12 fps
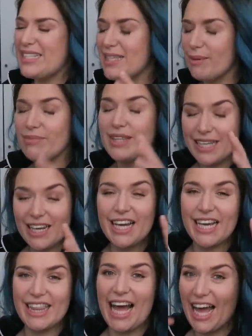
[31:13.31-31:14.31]
Something
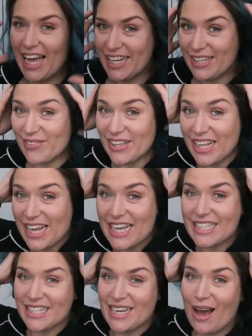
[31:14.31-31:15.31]
like that, something
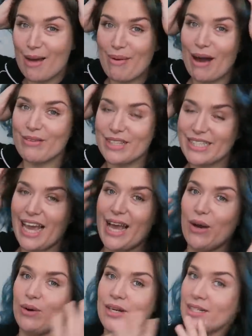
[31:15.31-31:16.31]
that isn't about the
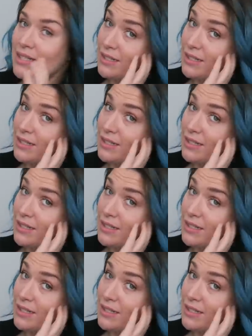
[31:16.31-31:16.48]
scale.